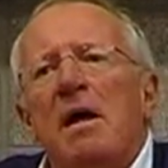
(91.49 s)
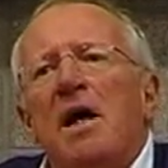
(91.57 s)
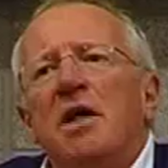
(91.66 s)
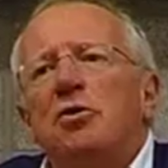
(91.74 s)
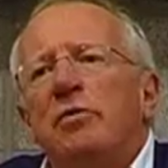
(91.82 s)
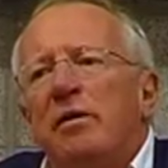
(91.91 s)

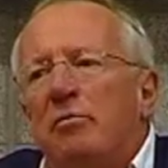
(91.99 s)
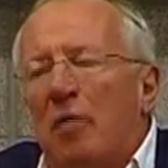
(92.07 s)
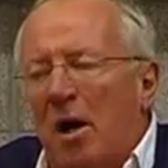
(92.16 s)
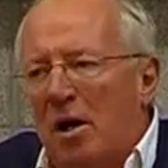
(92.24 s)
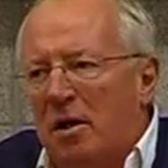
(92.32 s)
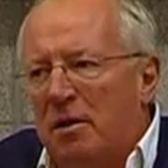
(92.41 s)
and you're in
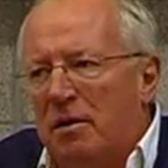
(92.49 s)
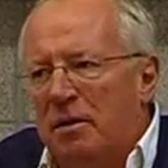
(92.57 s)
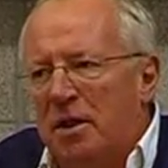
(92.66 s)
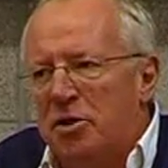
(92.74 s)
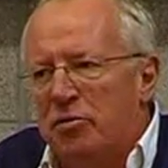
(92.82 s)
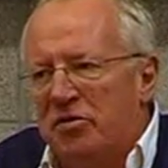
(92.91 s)
Iraq,
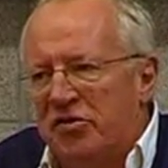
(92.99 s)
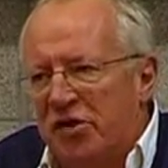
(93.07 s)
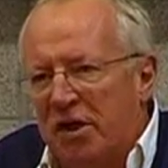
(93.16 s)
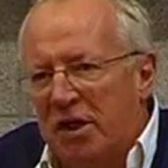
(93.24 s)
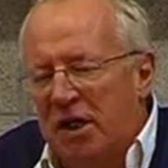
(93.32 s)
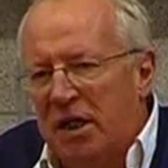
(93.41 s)
and you're in
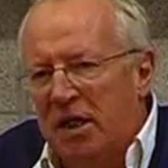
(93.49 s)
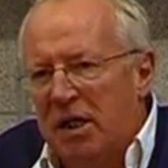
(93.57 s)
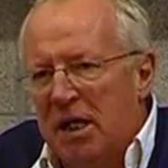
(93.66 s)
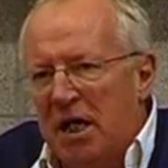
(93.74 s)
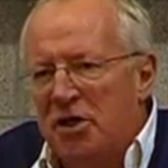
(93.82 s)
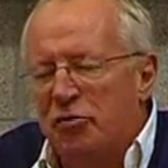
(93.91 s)
Turkey,
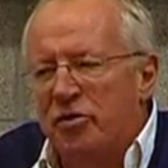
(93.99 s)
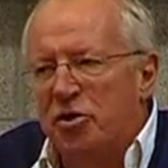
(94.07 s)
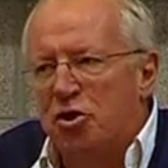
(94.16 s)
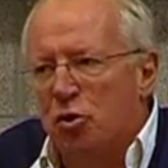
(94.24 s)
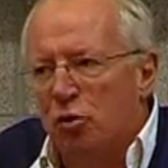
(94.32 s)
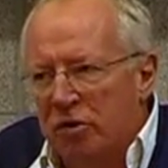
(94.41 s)
and you're
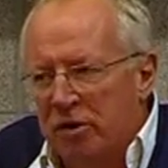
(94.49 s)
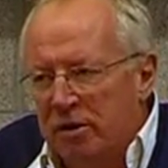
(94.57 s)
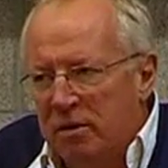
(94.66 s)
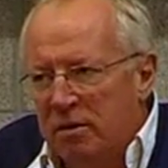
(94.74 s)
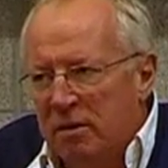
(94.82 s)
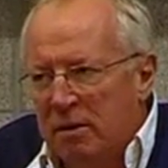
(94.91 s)
in Jordan,